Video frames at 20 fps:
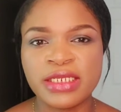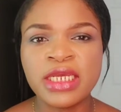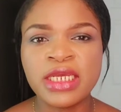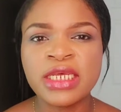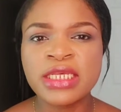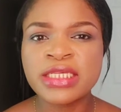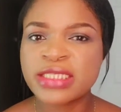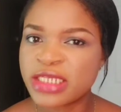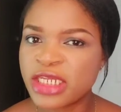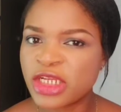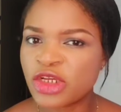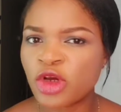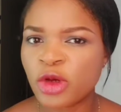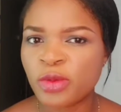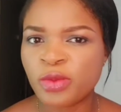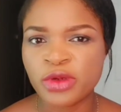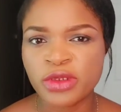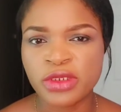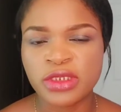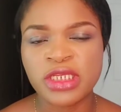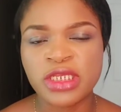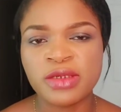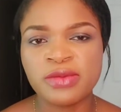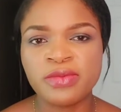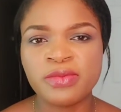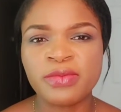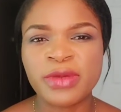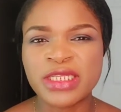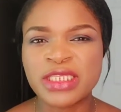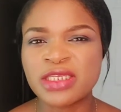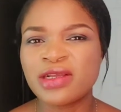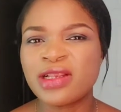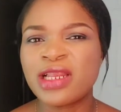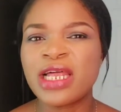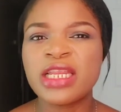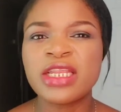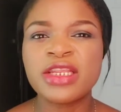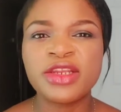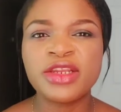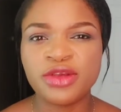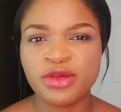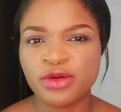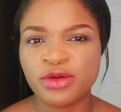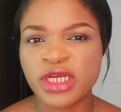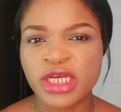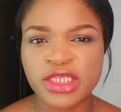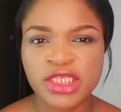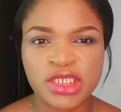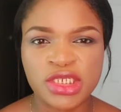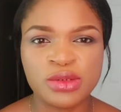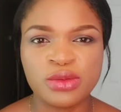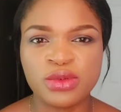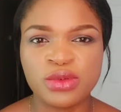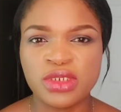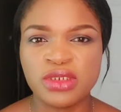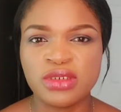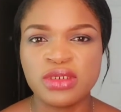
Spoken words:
Sneak up on them, particularly the younger children.